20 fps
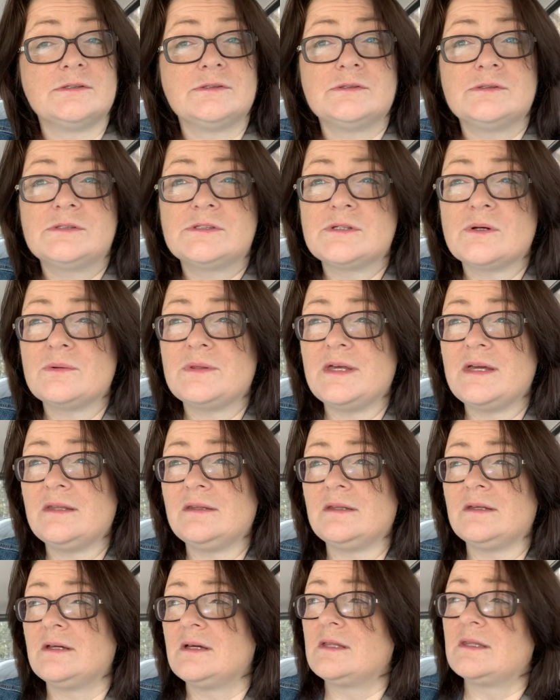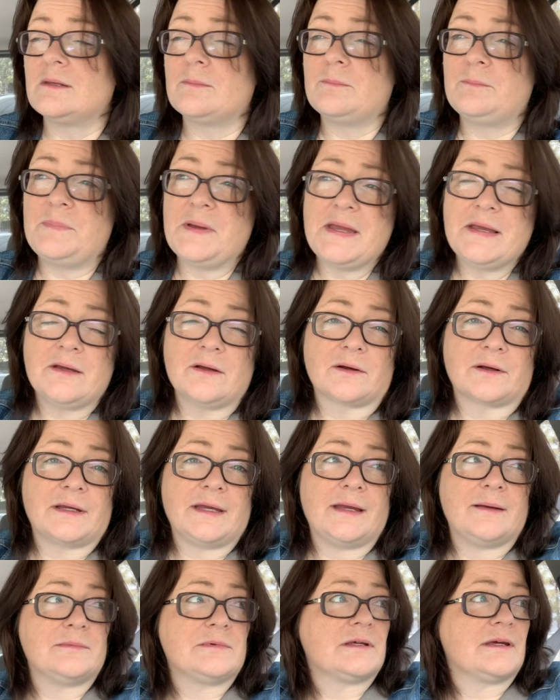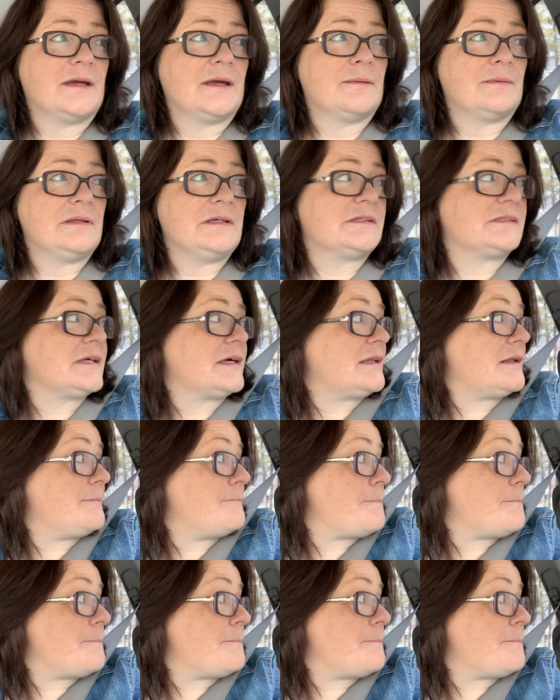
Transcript: So then the baker came to him and he said,